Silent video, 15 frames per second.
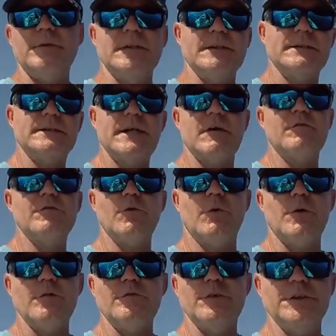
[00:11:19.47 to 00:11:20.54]
the South
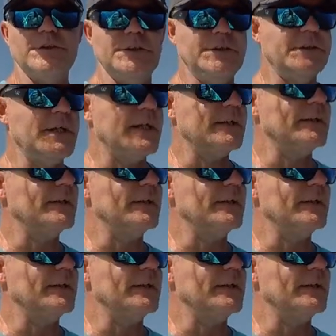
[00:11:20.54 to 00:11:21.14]
Florida fishing tactic.